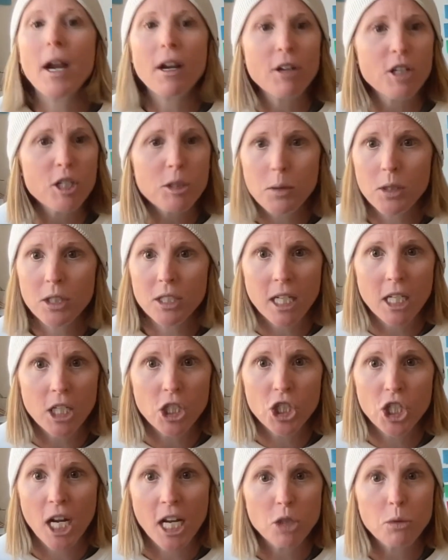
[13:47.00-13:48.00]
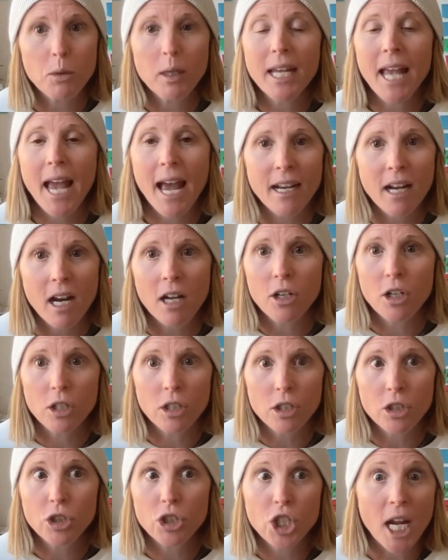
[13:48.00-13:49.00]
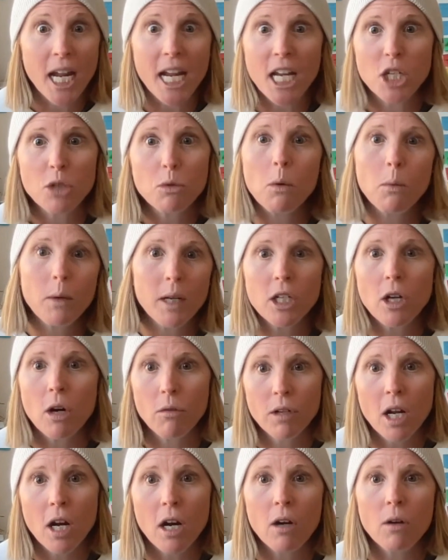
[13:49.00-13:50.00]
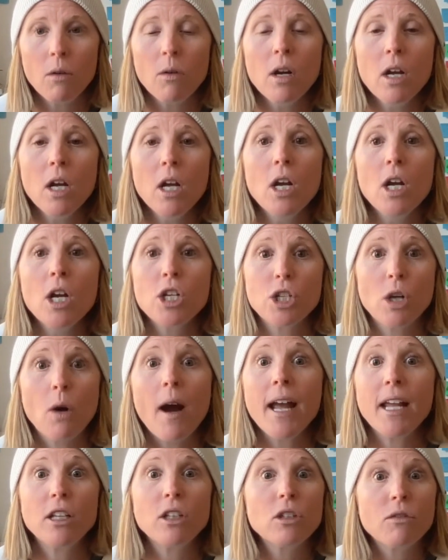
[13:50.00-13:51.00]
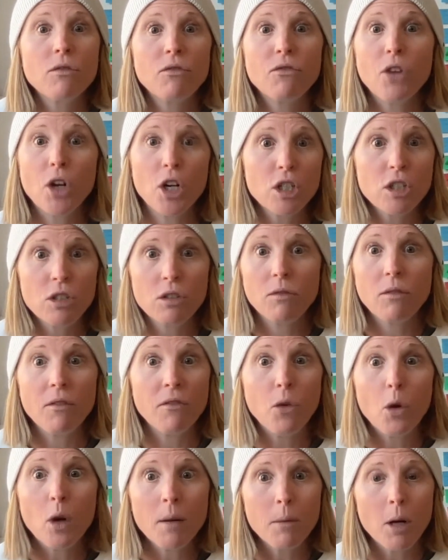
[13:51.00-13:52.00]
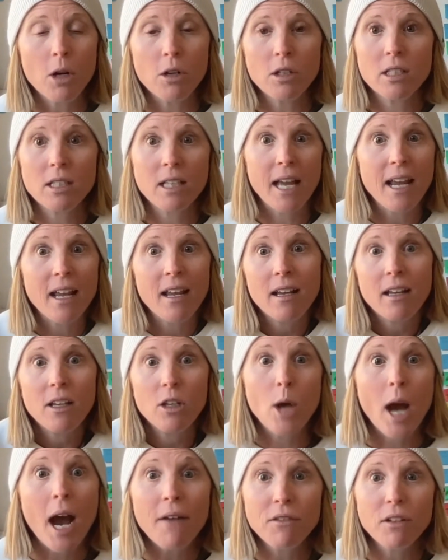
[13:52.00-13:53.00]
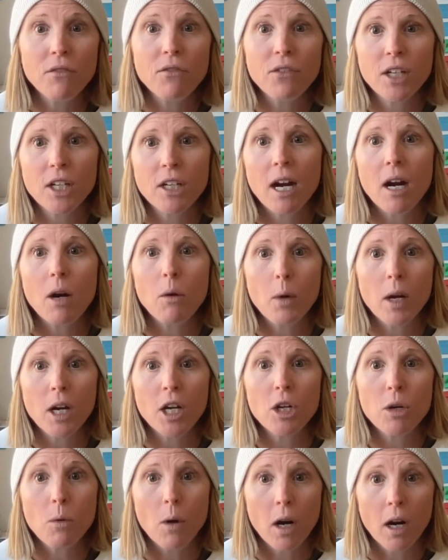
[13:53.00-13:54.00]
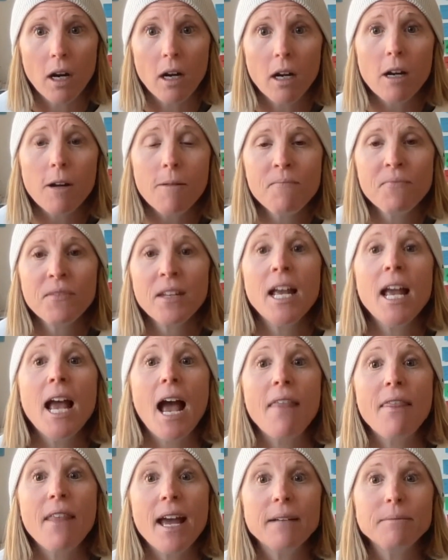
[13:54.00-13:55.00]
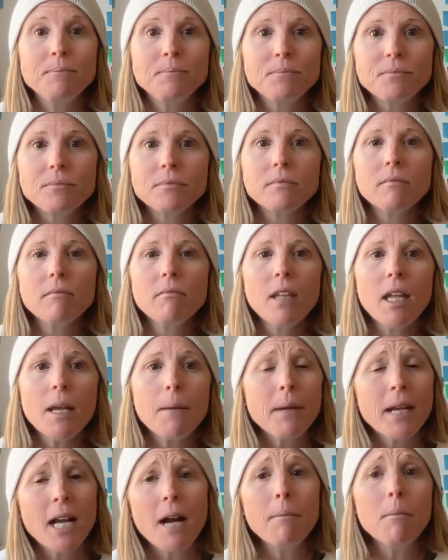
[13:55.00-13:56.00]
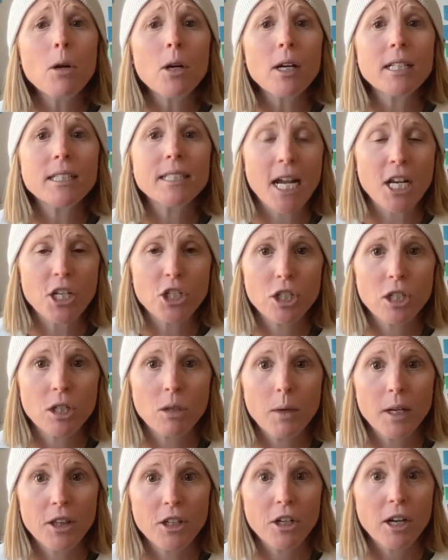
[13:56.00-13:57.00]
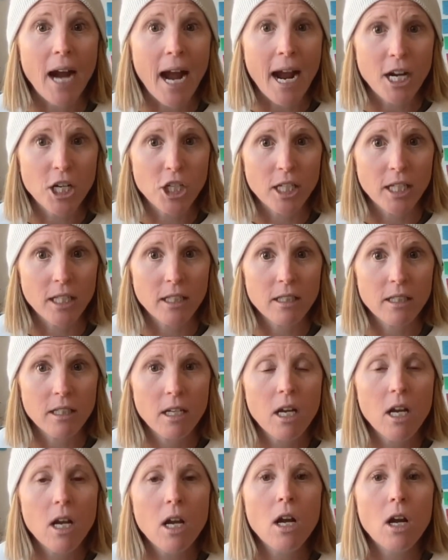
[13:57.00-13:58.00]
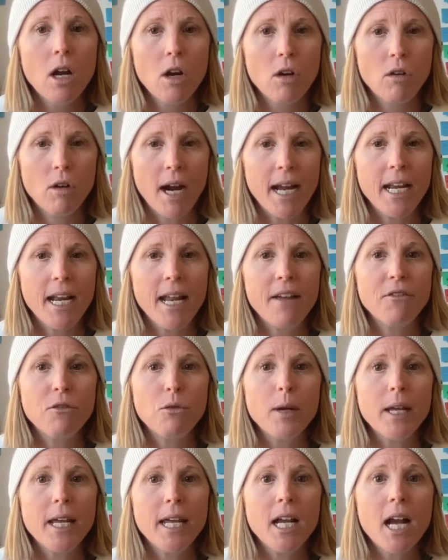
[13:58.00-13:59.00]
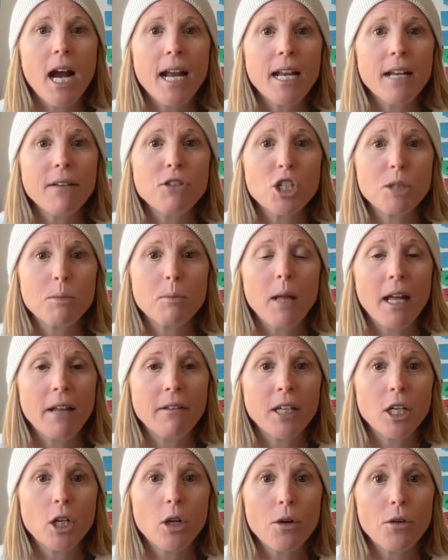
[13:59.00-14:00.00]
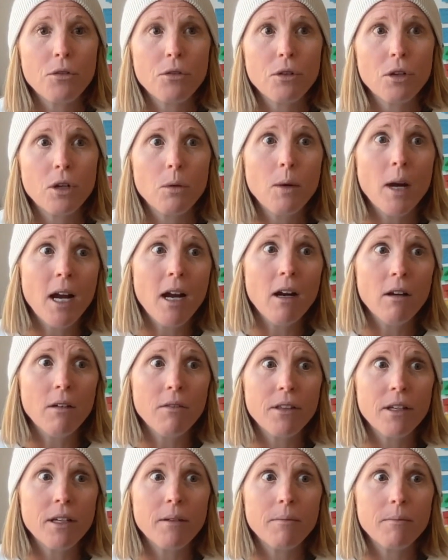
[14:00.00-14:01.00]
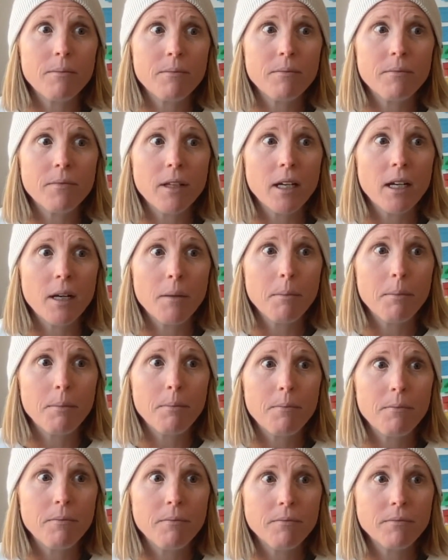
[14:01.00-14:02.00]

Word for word: awareness precedes change. We cannot change what we don't know. So I first and foremost like you have to figure out where you are and then become more intentional with your actions, right? If we kind of just blindly go through, well, the, uh,